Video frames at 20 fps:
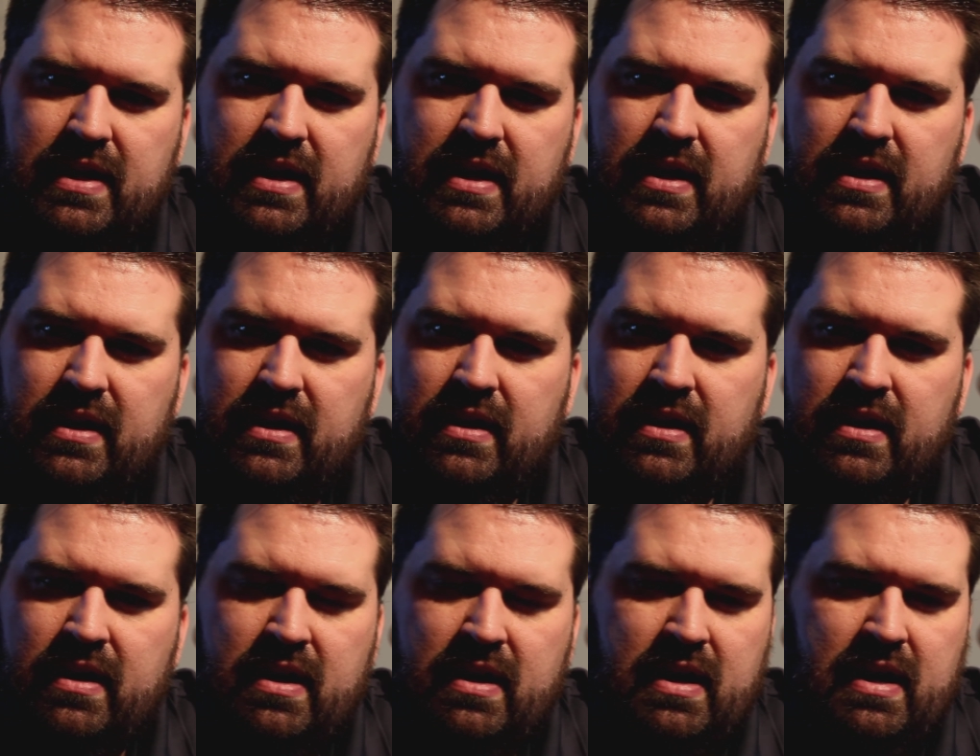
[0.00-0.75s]

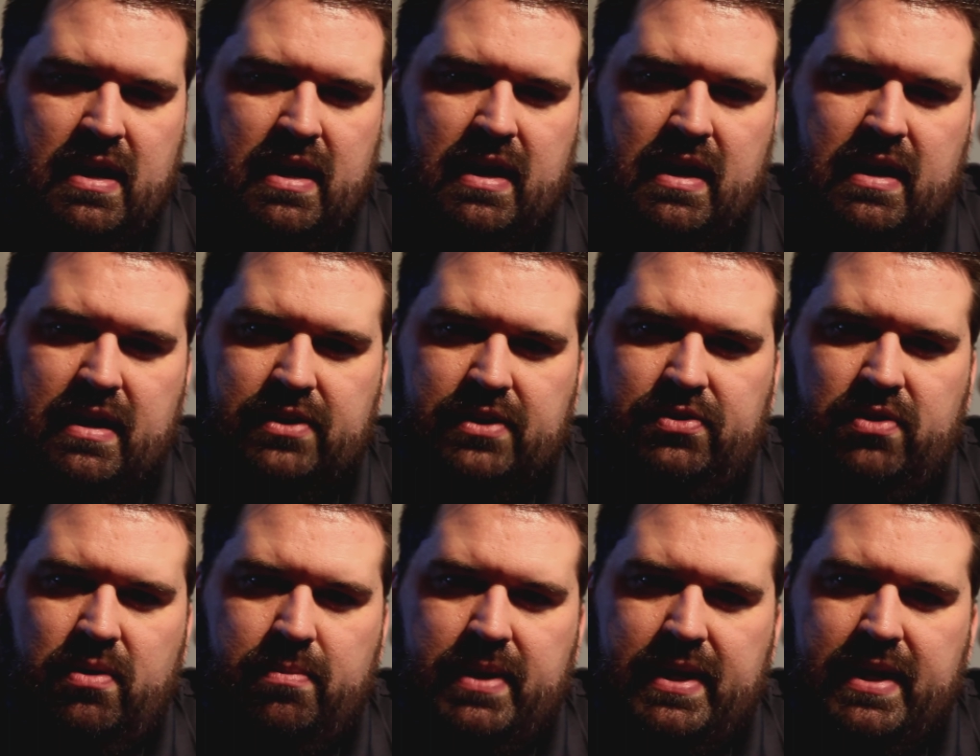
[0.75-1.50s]
and I got to
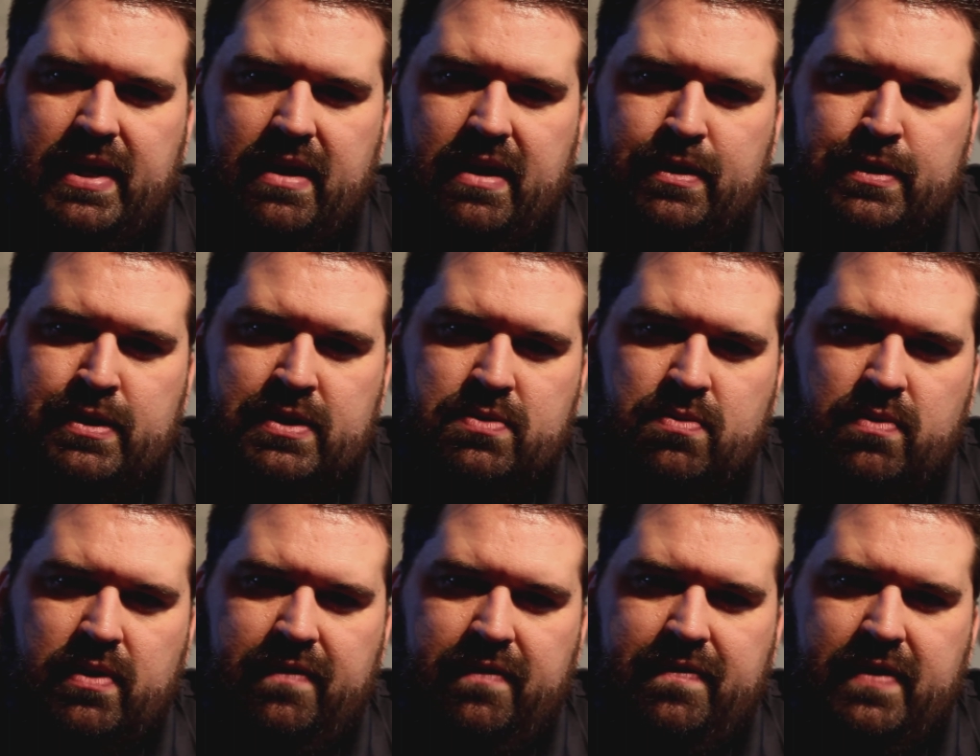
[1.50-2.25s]
trim it down to
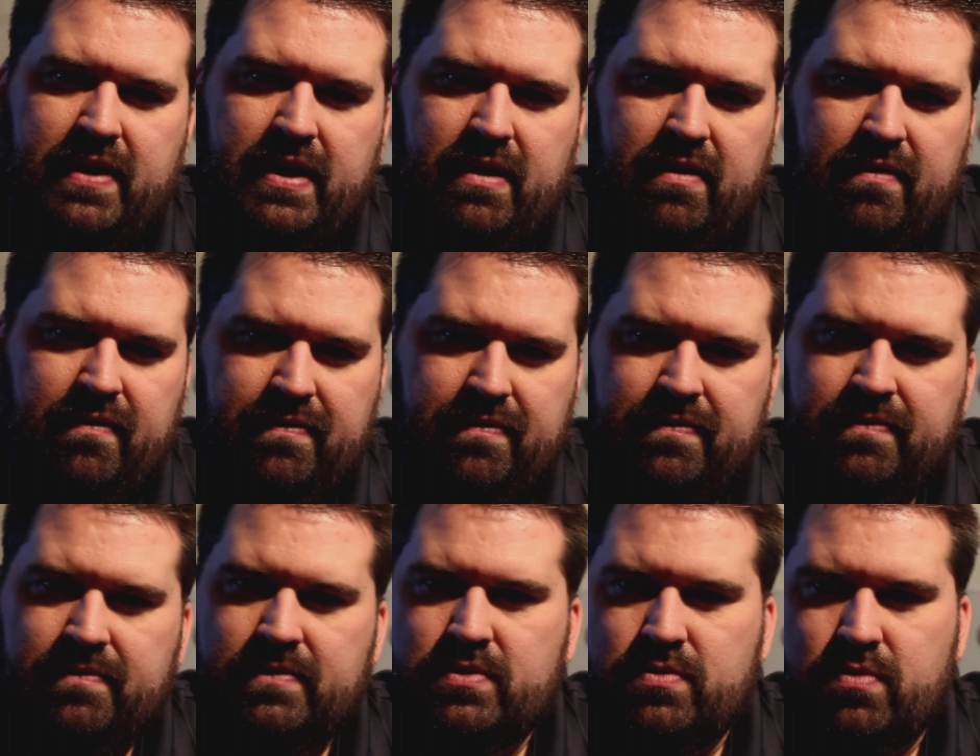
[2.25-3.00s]
25,